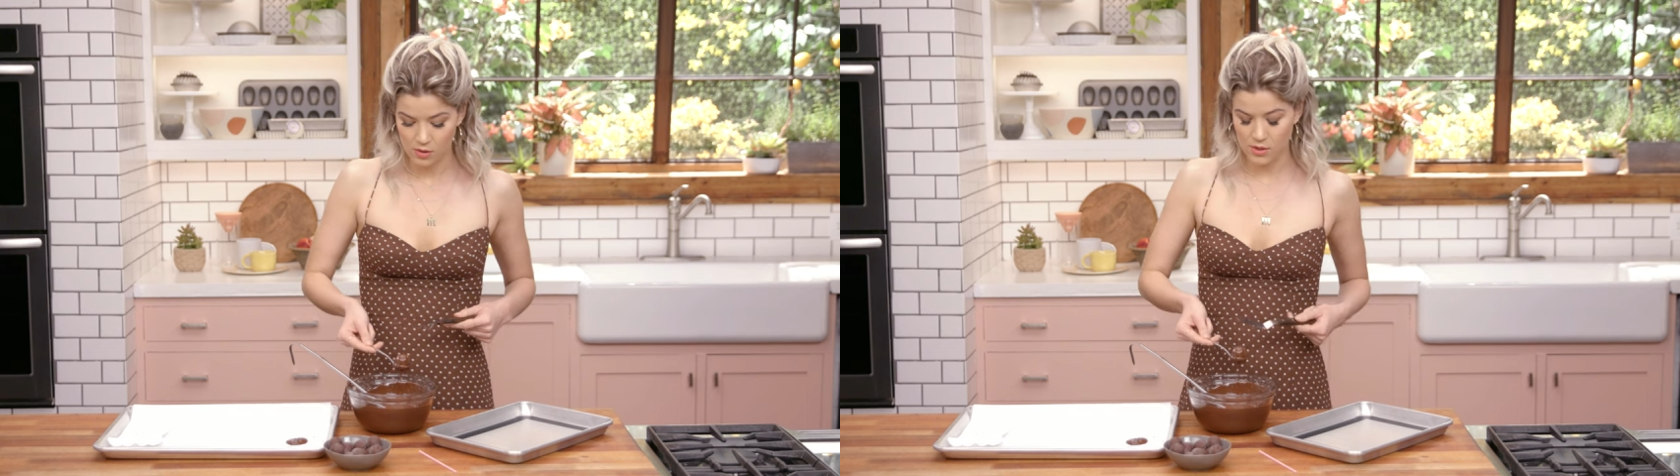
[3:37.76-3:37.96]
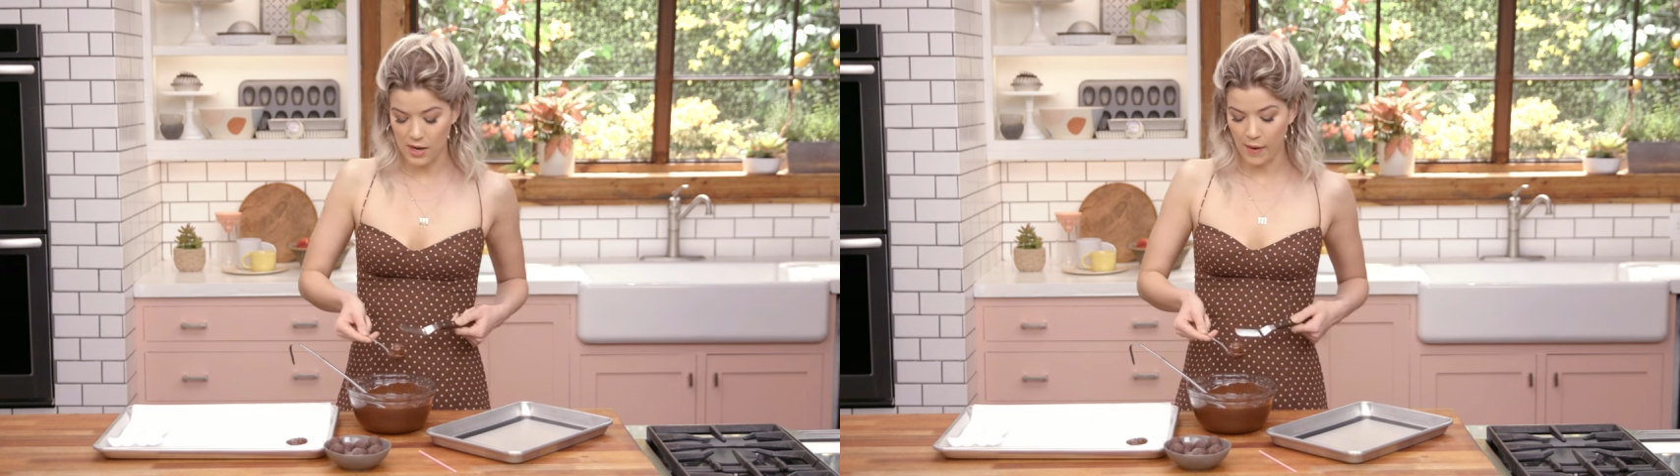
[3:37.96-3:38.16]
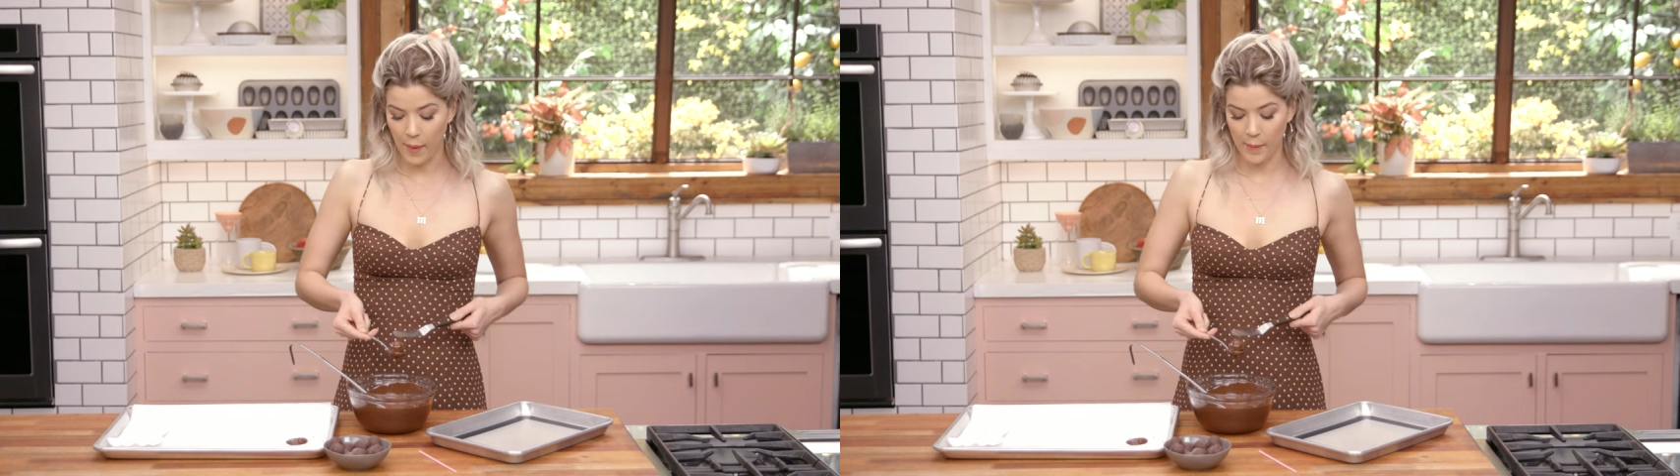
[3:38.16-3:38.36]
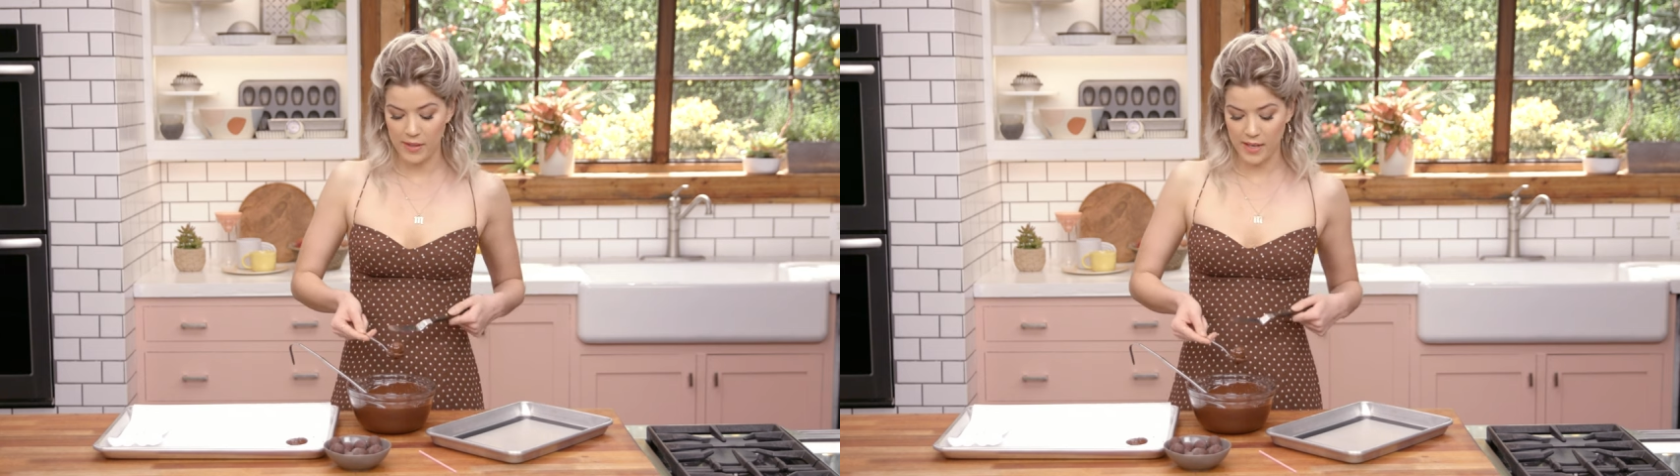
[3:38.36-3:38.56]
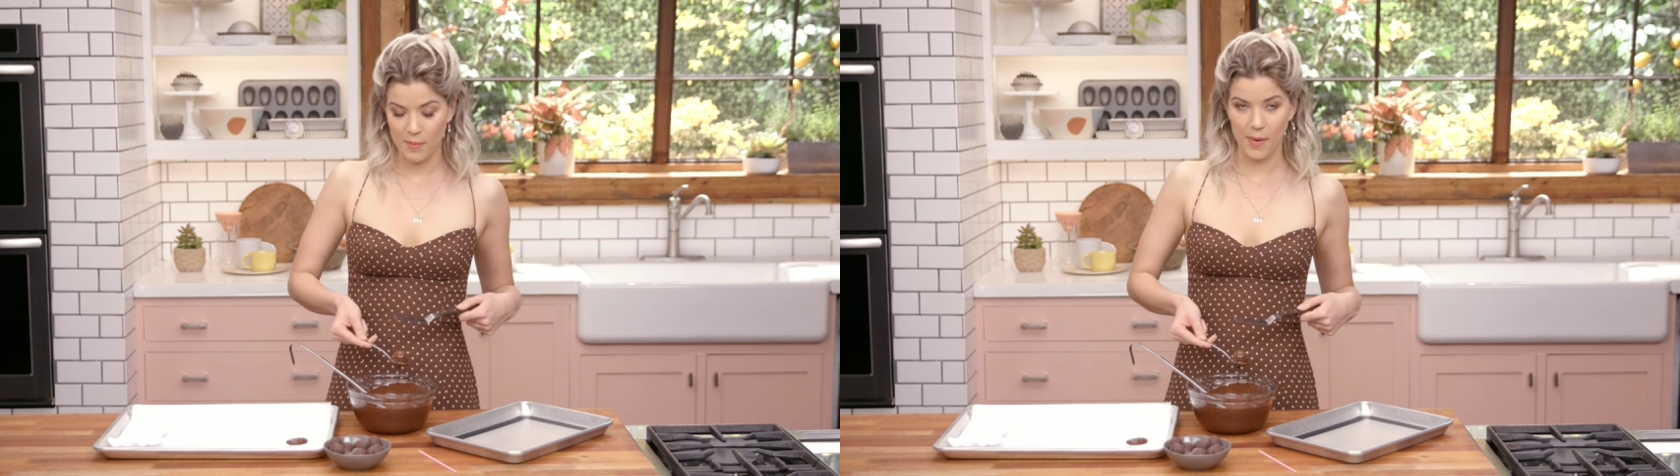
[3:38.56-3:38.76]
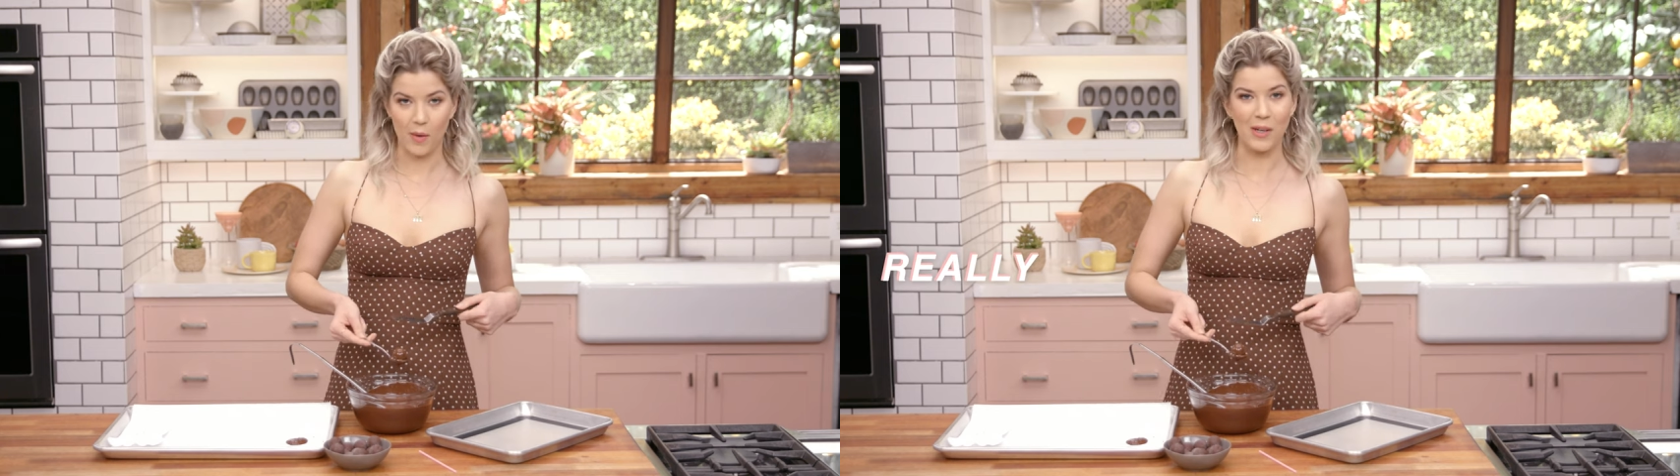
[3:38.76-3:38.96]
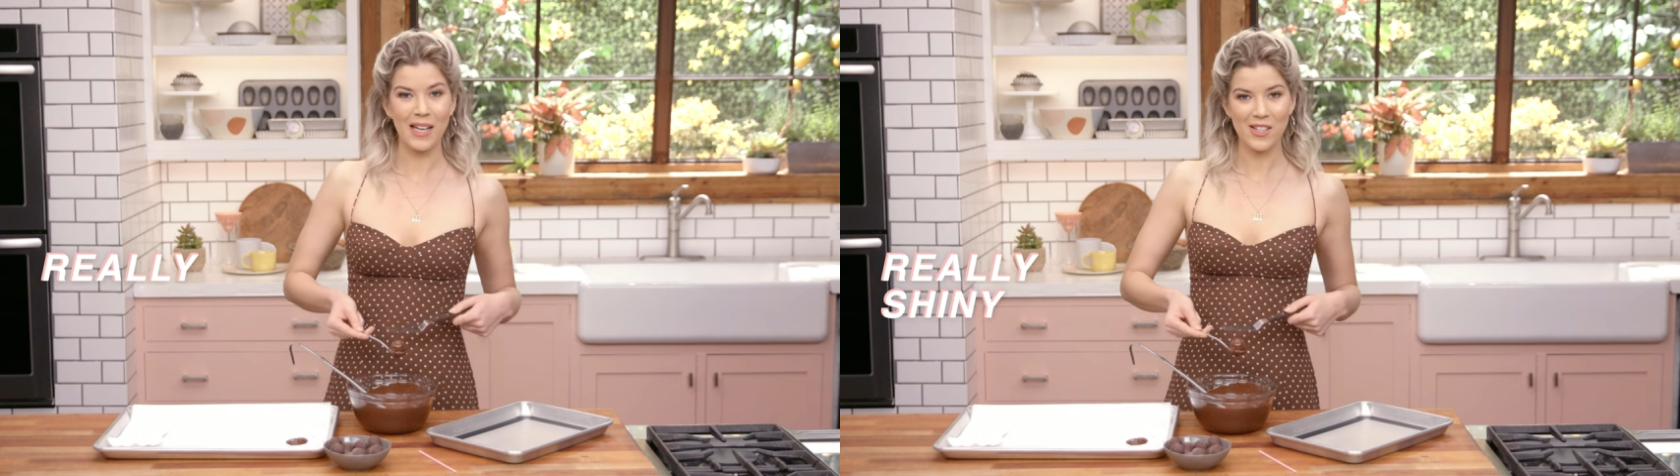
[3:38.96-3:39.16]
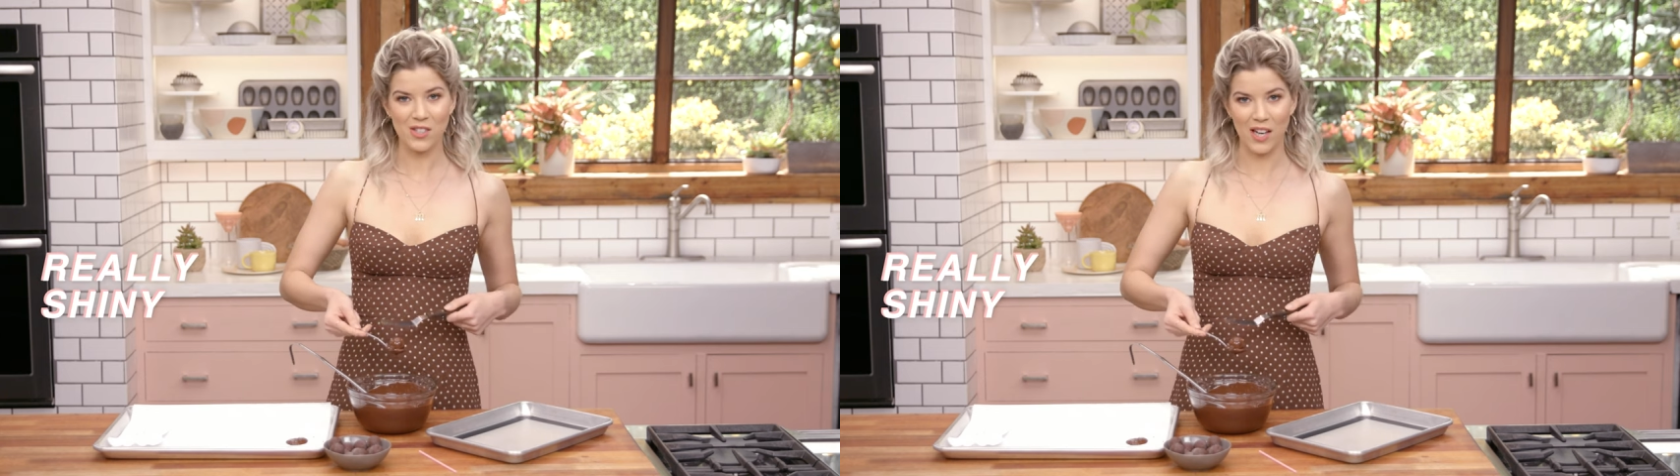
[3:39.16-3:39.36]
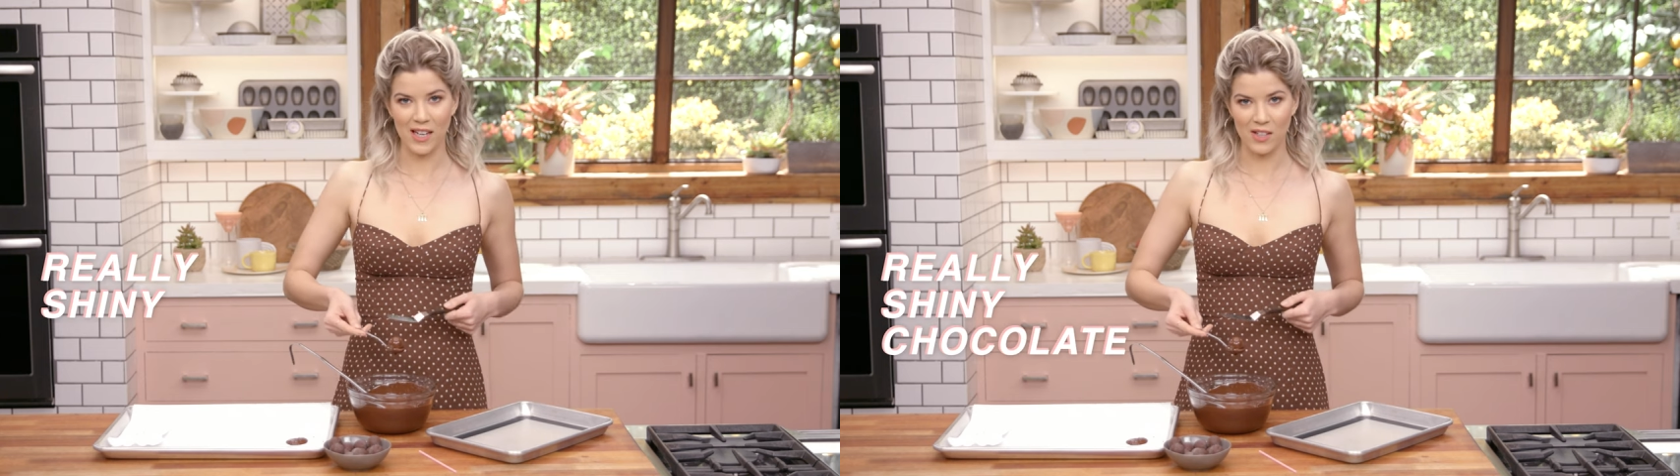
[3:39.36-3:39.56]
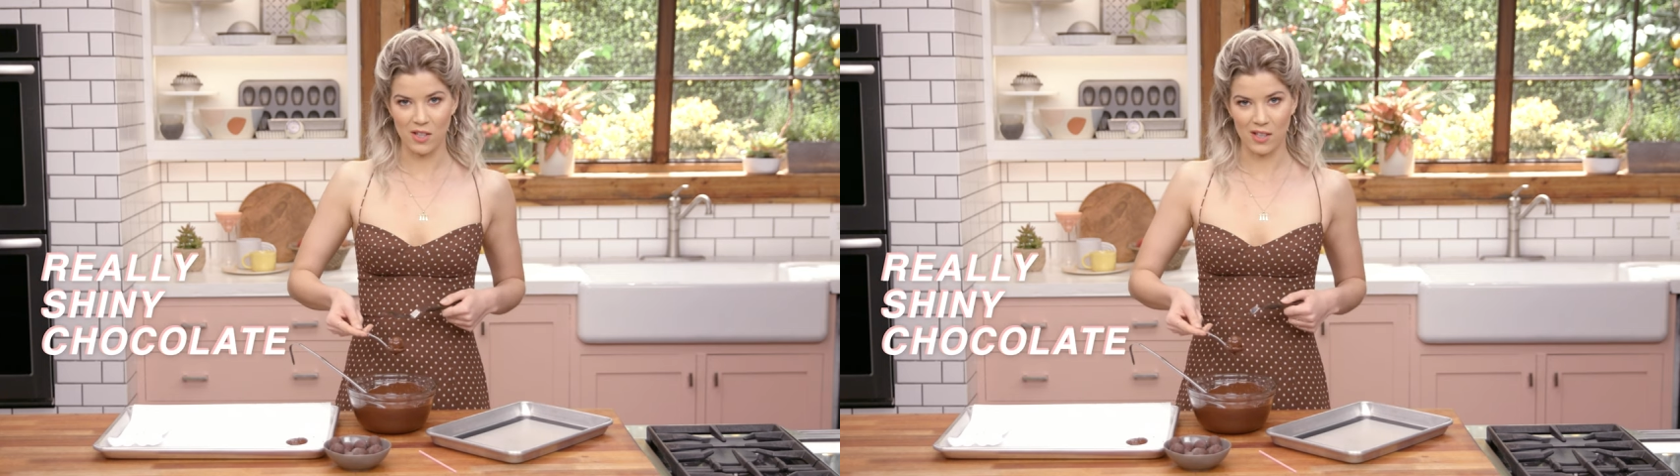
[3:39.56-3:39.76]
So now I'm gonna take my really
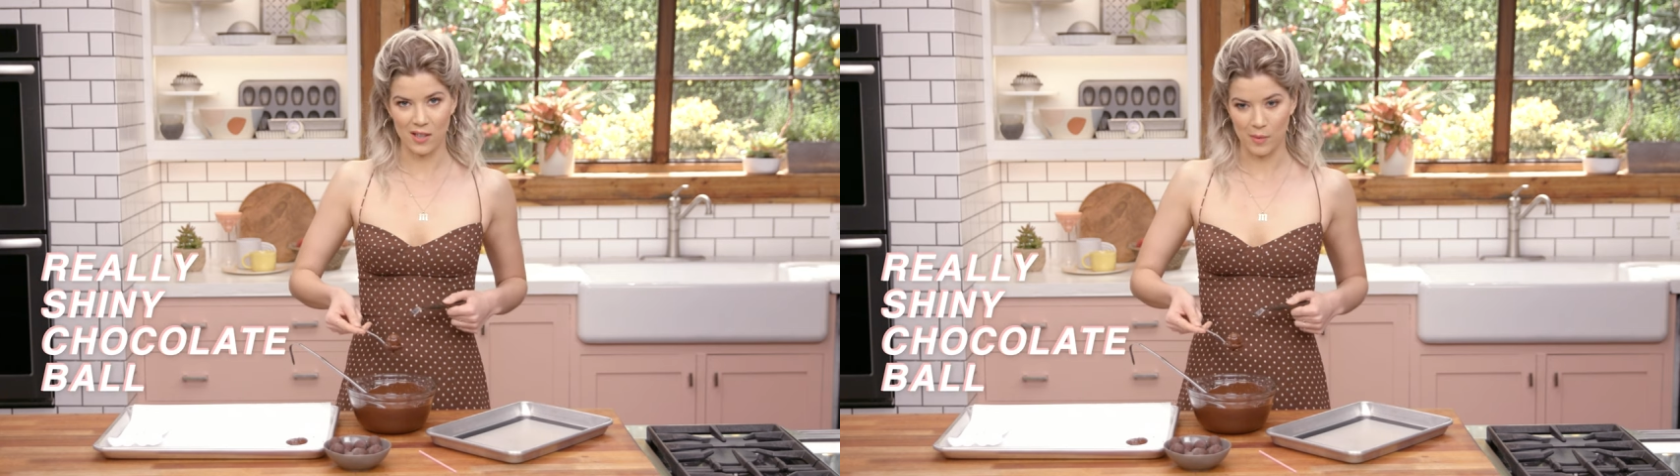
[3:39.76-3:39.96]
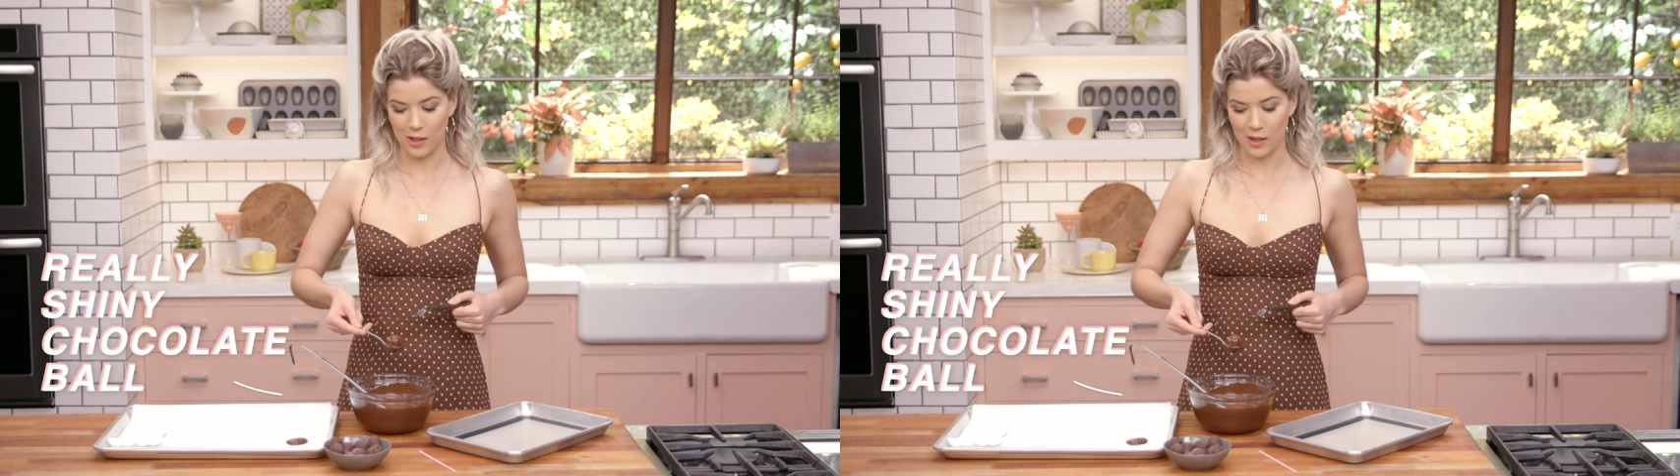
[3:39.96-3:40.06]
shiny chocolate